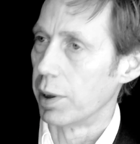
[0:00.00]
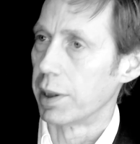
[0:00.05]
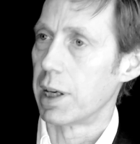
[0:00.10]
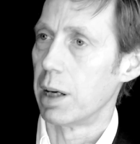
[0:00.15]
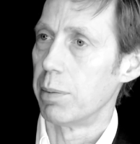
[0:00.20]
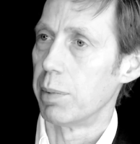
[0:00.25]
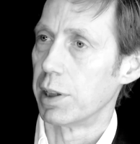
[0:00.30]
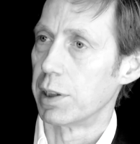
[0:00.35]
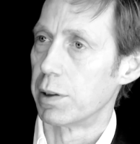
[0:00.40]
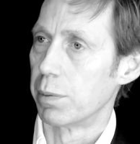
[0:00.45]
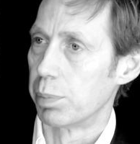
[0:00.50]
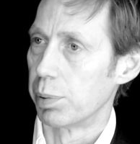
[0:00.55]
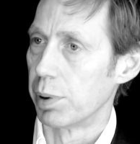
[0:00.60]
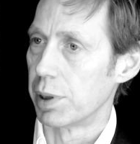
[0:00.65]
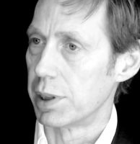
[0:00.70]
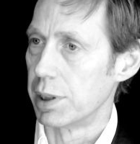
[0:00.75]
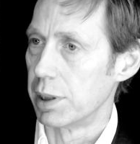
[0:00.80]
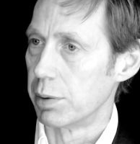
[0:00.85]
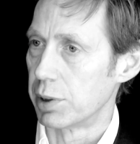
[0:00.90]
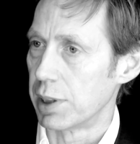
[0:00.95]
And when I came back to
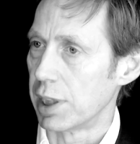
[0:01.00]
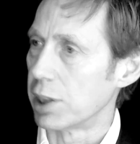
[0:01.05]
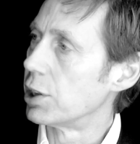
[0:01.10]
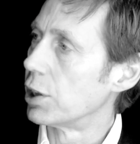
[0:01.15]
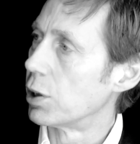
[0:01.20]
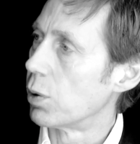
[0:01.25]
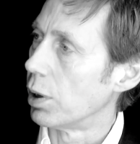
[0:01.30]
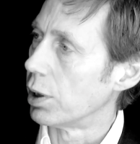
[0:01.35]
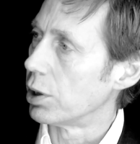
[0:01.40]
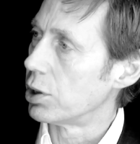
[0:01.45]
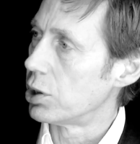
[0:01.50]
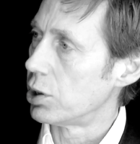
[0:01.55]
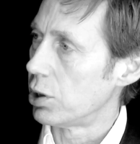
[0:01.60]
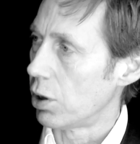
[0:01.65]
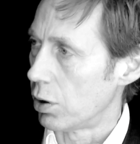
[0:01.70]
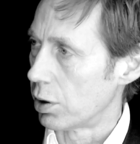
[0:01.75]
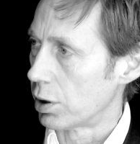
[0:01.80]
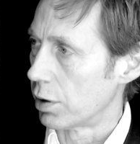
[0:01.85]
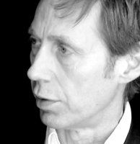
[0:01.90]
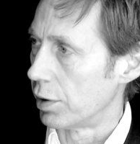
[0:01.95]
Britain, it was actually quite a
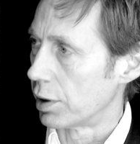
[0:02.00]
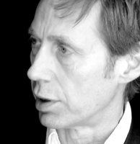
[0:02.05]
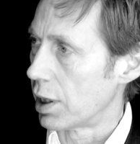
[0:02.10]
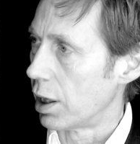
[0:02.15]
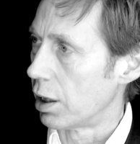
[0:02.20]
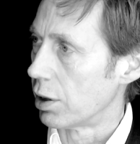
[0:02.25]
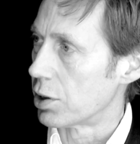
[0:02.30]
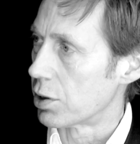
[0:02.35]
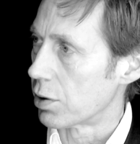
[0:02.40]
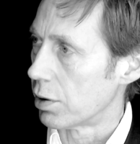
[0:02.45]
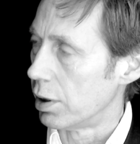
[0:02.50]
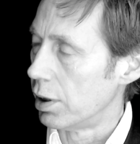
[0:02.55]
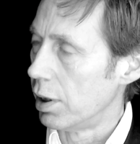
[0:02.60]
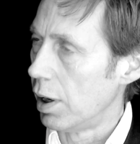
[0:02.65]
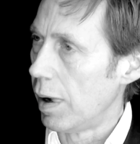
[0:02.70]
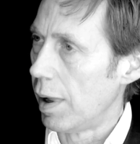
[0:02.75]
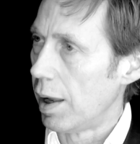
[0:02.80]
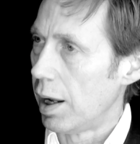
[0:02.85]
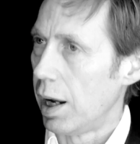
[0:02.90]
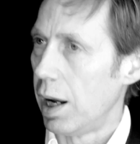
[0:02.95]
shock of the culture and
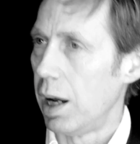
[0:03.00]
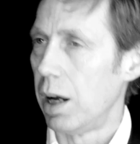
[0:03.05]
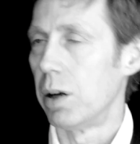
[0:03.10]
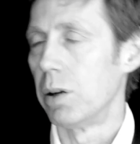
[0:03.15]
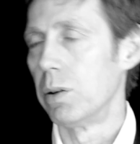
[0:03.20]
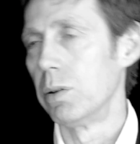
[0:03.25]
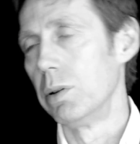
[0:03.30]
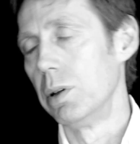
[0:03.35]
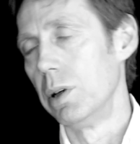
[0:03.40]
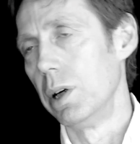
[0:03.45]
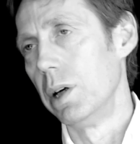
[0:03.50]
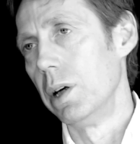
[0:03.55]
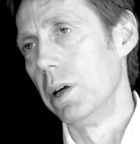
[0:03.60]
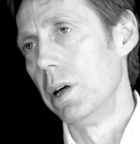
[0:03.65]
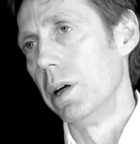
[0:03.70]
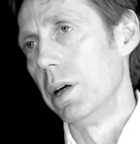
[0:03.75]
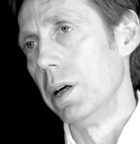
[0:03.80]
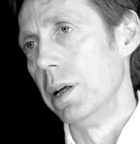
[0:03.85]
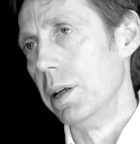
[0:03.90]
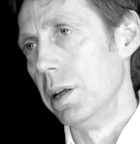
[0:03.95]
how,
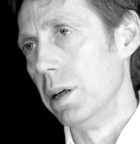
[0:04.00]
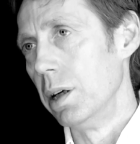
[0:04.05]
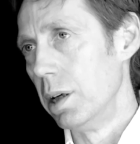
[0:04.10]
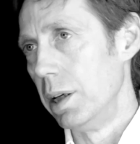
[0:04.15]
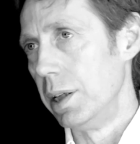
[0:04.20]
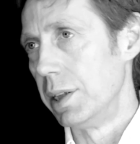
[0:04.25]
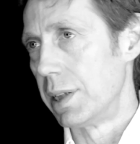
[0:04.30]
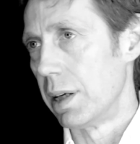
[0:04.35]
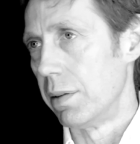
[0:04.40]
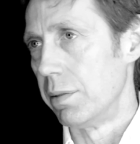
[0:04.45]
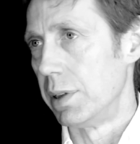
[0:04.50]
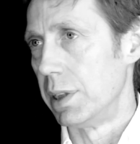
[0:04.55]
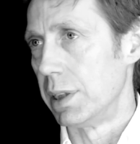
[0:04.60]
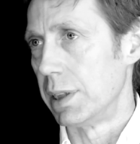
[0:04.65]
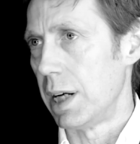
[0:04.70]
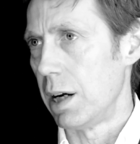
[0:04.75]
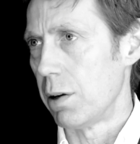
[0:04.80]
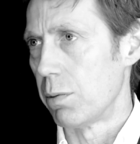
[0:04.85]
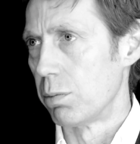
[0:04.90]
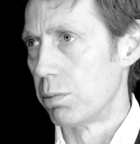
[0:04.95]
in the early
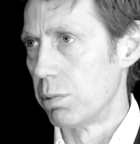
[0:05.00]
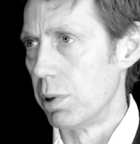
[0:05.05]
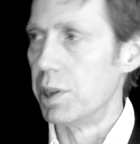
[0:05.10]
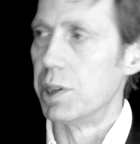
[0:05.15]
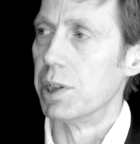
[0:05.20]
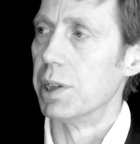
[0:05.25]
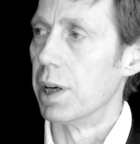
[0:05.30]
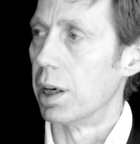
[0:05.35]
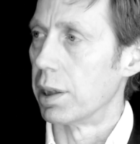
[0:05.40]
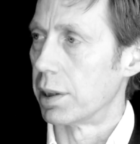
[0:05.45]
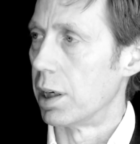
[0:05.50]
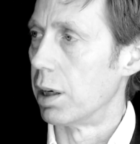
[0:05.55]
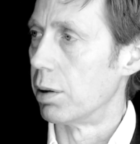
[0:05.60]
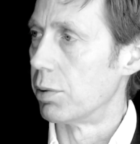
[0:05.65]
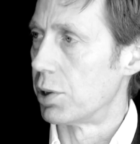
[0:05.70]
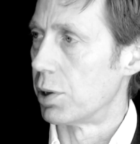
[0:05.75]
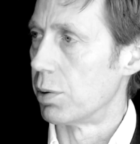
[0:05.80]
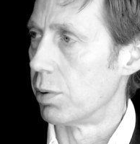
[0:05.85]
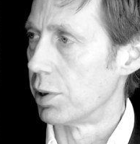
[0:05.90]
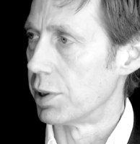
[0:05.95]
70s, how rigid our
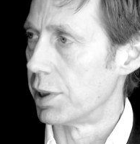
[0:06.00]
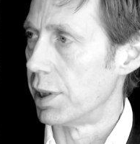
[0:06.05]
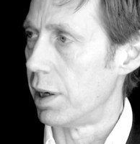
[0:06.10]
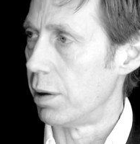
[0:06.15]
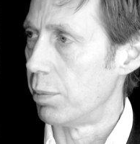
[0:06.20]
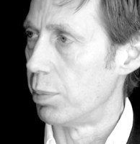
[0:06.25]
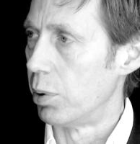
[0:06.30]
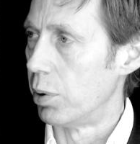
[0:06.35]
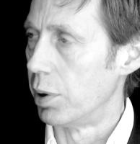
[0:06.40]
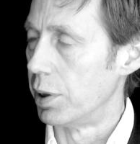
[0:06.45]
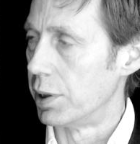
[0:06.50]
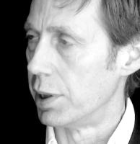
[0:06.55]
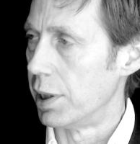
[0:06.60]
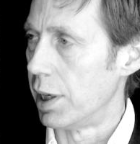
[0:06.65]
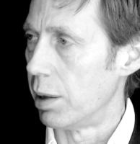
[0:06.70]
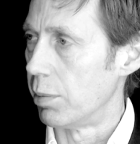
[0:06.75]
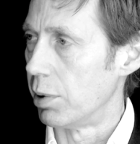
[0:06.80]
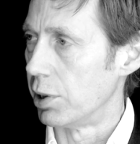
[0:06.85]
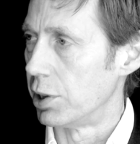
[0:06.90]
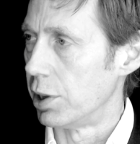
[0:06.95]
culture was at that point, and
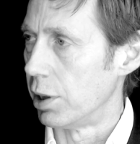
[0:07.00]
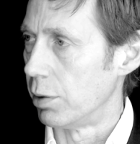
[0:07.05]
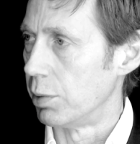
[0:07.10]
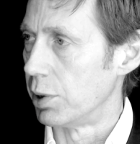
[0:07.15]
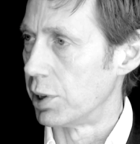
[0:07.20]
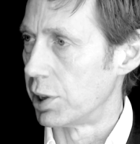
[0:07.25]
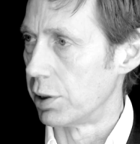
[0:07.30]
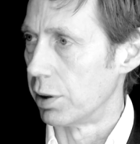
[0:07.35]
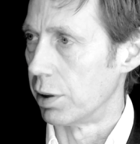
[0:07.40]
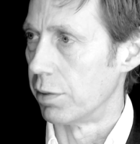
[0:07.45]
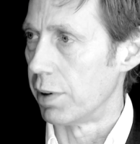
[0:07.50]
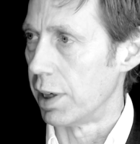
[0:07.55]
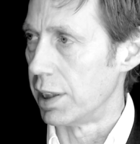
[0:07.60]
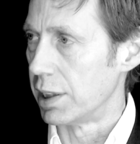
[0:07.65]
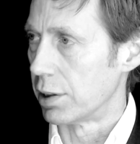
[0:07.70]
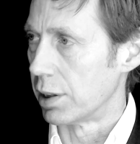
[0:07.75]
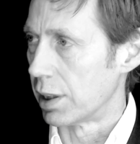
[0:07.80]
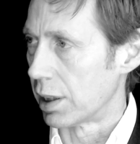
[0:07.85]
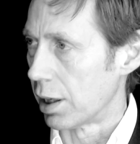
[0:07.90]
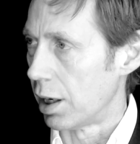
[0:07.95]
how much we were still a very
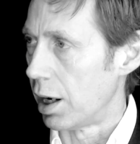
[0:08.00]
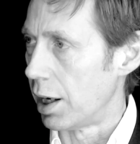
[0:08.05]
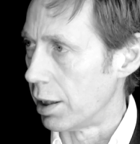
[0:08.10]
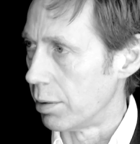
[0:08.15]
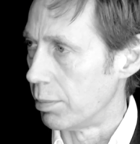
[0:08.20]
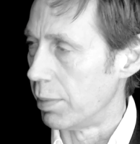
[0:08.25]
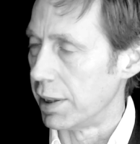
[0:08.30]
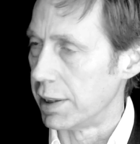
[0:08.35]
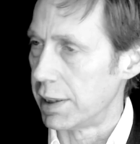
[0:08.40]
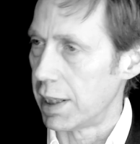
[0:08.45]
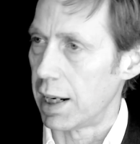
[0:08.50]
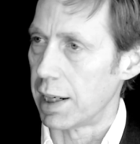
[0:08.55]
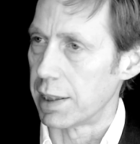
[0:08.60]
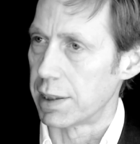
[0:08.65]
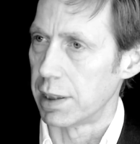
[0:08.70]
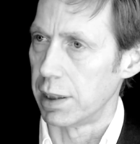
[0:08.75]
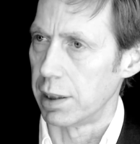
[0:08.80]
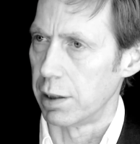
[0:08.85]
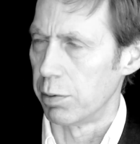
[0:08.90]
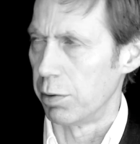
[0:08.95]
little island
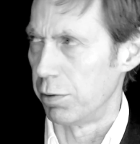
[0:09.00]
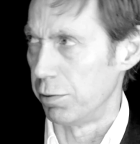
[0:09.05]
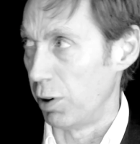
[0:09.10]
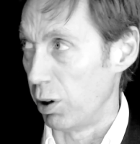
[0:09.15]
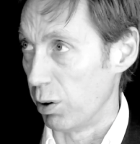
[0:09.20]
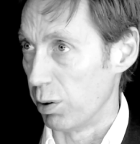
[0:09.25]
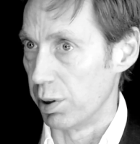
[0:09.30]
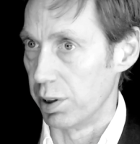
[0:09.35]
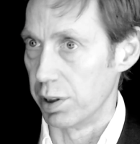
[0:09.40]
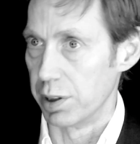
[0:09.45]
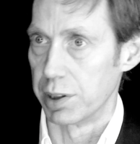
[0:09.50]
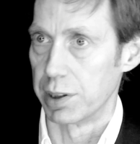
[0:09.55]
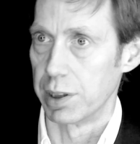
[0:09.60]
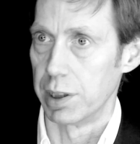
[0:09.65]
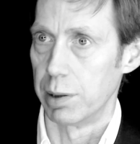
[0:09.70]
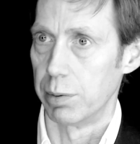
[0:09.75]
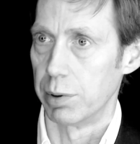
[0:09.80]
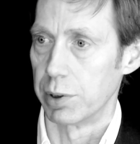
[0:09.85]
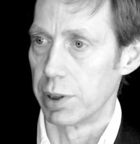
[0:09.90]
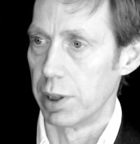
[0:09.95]
mentality and of foreigners,
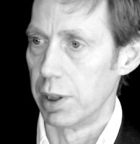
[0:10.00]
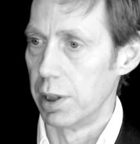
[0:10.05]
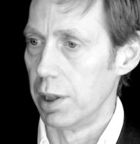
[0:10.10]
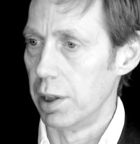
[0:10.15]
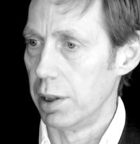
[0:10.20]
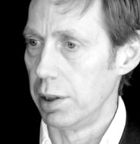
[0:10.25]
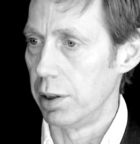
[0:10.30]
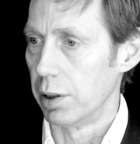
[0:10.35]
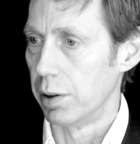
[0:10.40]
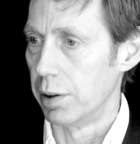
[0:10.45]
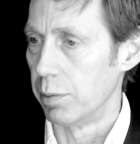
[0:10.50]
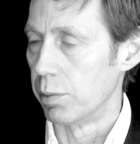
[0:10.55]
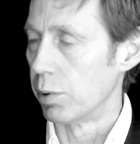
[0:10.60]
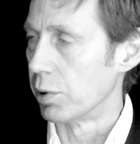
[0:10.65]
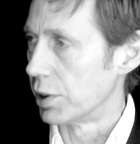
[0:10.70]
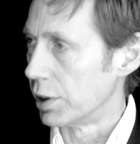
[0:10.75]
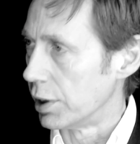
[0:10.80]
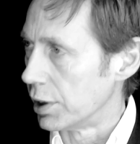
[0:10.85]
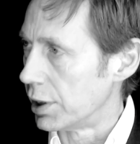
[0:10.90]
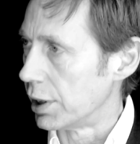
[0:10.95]
and there was, and it
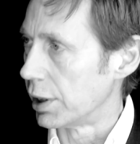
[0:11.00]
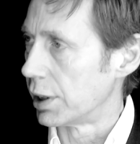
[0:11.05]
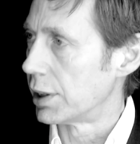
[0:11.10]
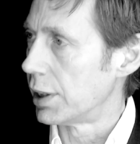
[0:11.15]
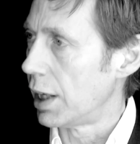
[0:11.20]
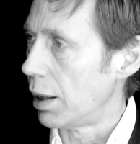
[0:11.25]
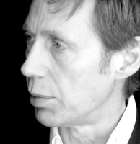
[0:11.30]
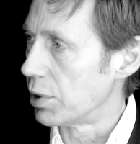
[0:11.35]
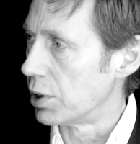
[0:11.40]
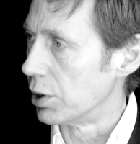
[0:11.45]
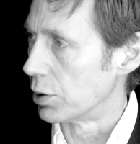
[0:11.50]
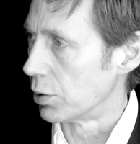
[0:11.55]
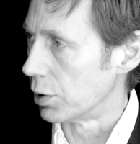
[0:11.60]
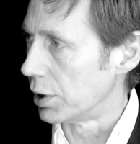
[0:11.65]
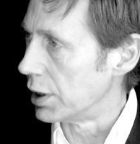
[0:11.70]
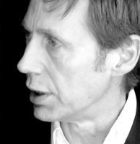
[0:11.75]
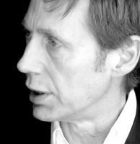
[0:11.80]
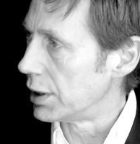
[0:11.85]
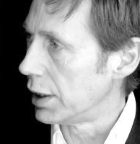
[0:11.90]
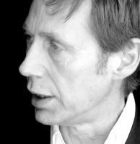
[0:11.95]
wasn't this acceptance, or
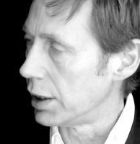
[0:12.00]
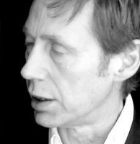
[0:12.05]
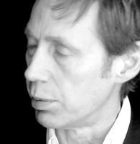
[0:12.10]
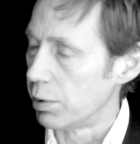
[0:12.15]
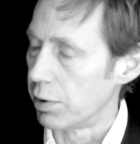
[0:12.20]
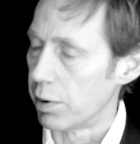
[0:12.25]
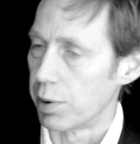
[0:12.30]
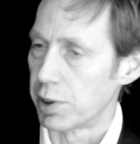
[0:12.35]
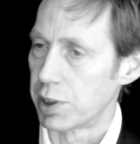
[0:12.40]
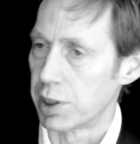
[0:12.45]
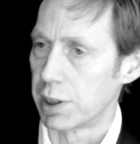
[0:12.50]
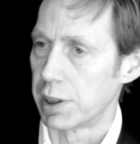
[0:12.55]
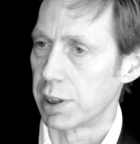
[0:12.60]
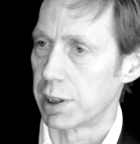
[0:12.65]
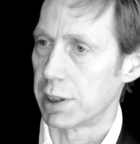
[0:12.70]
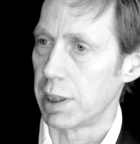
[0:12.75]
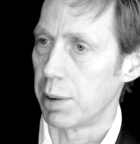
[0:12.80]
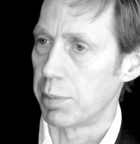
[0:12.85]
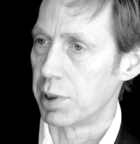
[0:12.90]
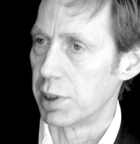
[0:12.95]
didn't seem to be much this
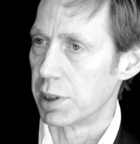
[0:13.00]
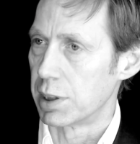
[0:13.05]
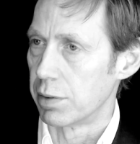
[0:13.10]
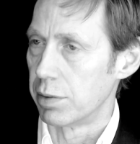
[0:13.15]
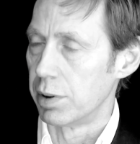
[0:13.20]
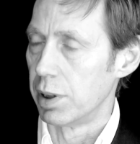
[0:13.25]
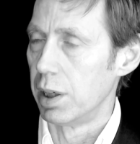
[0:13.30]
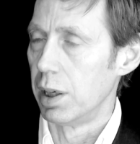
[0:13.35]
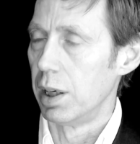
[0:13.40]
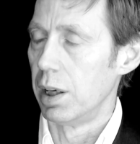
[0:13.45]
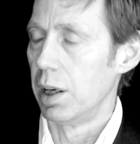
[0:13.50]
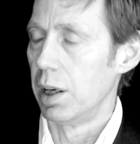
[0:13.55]
acceptance of